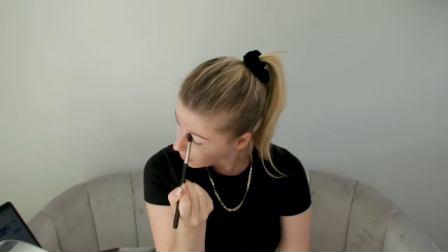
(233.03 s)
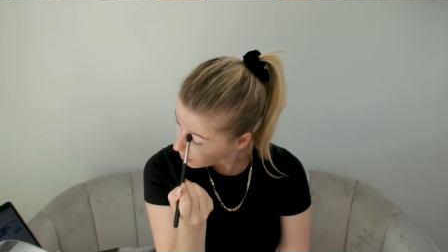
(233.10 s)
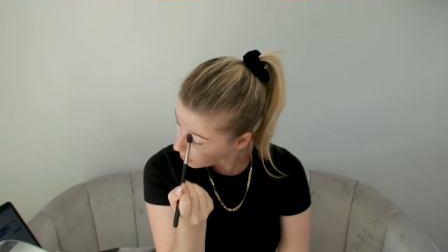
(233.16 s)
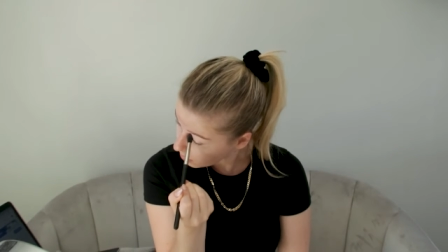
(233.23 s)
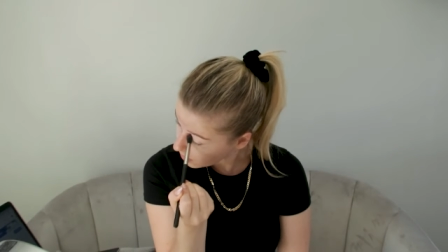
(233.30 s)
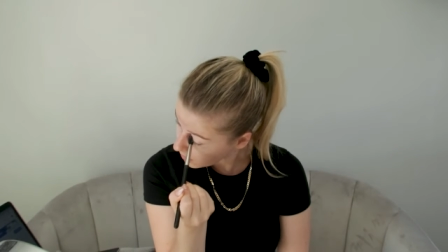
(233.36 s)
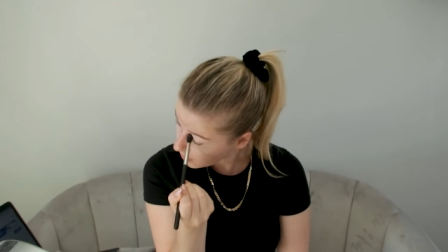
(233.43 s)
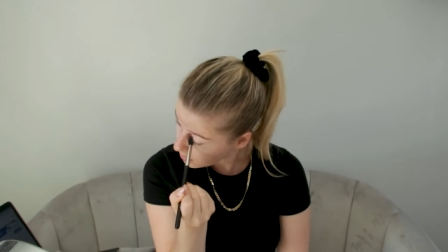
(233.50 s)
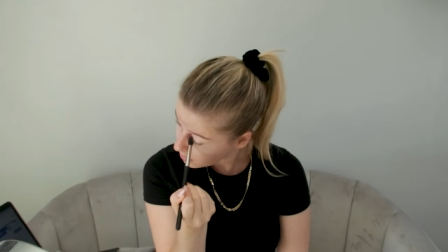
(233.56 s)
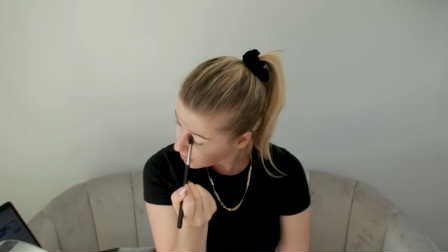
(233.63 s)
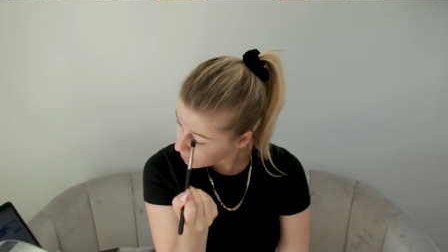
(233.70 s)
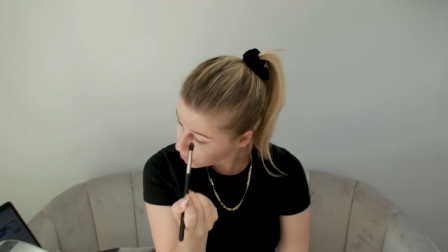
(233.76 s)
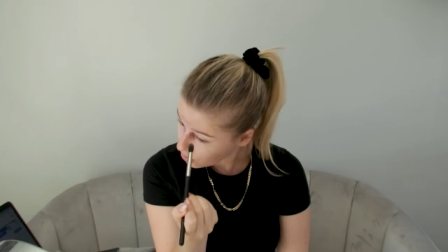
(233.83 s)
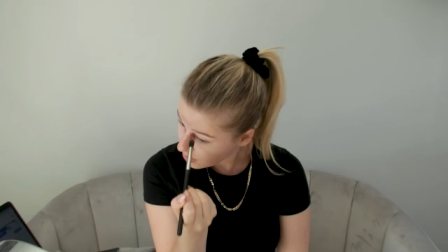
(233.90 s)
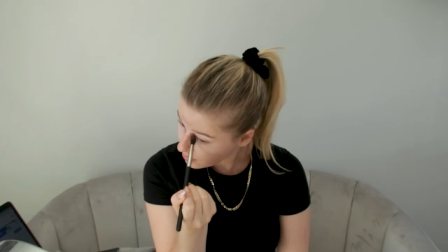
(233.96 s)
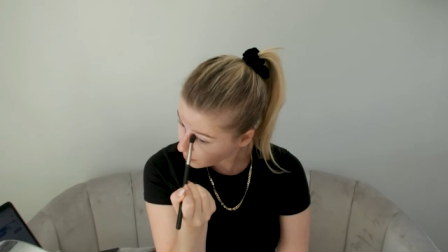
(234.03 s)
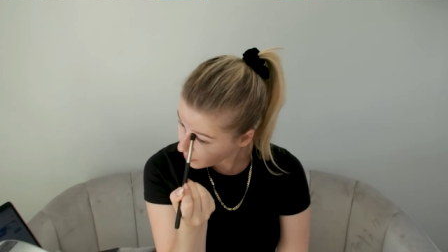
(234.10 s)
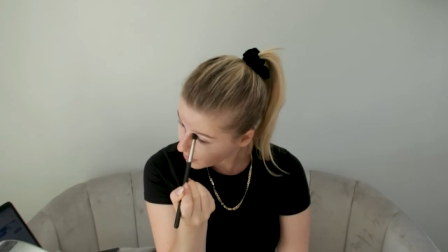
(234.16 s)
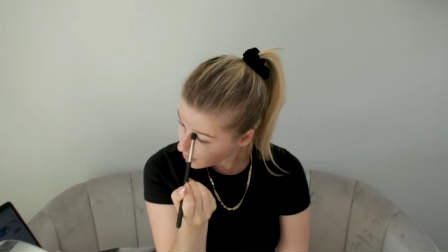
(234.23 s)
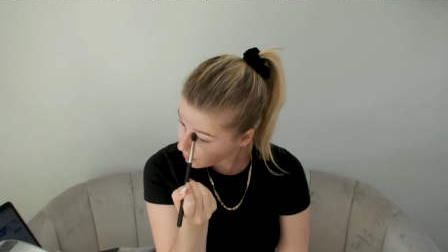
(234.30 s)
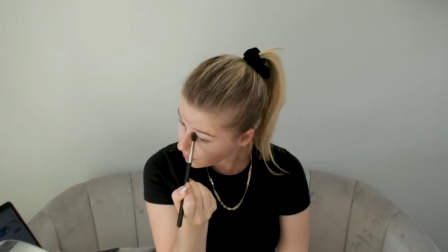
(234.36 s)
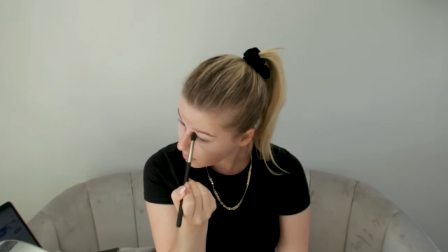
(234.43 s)
you know what, let's let's try
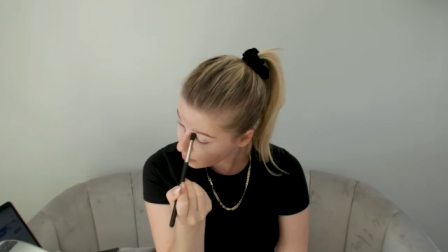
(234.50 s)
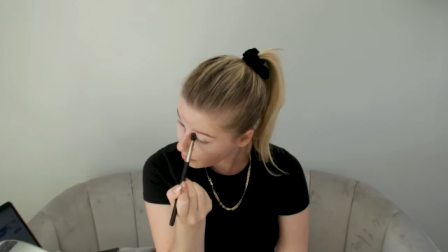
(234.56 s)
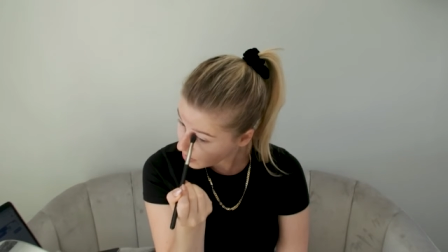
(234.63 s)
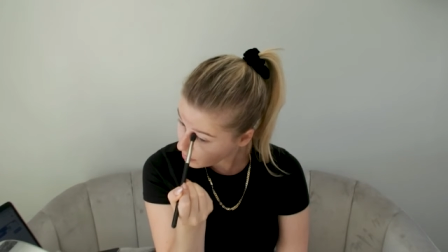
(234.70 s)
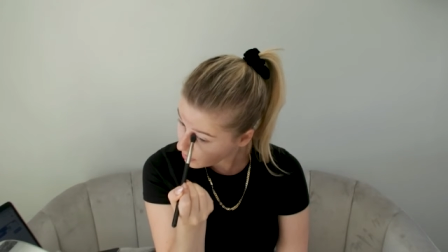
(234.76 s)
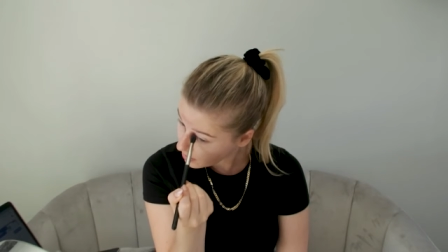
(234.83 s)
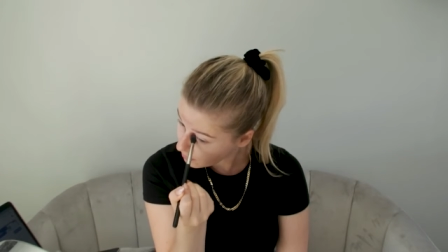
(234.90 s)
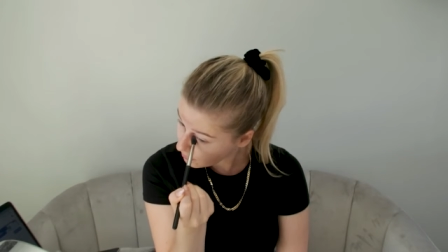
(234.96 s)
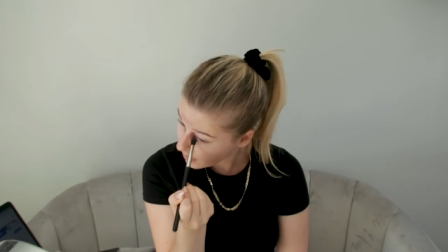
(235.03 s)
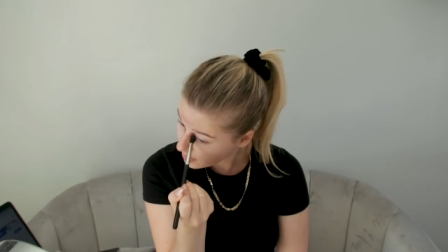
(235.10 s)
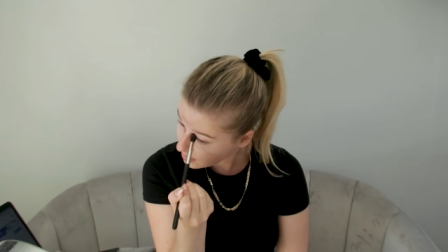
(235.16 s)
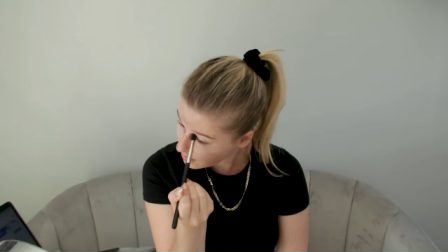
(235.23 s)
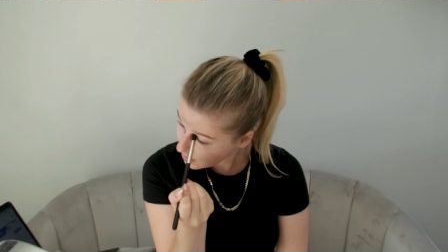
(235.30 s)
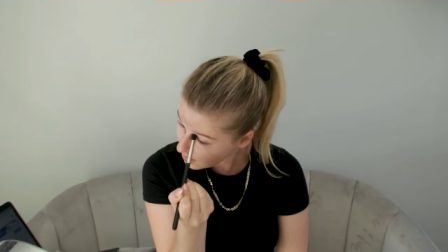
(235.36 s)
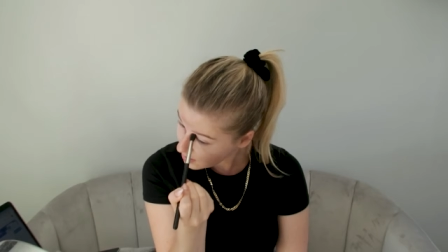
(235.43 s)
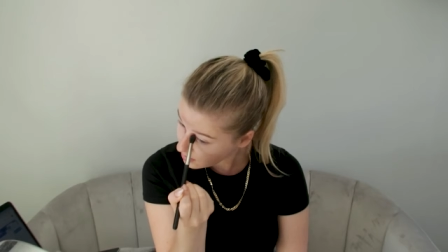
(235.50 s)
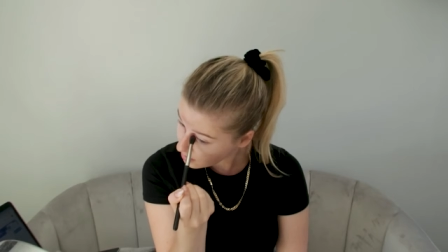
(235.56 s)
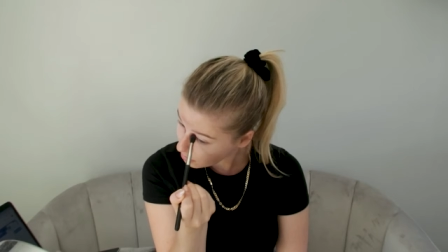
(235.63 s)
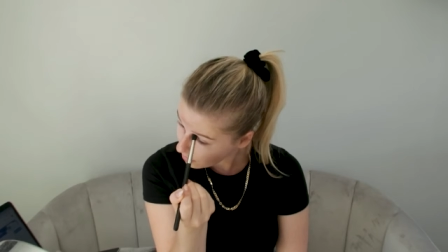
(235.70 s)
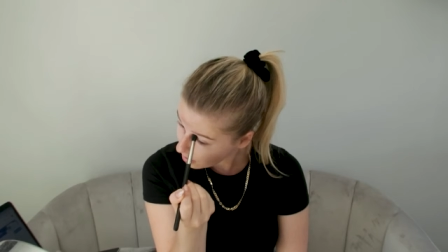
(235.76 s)
something different. Maybe fantasy isn't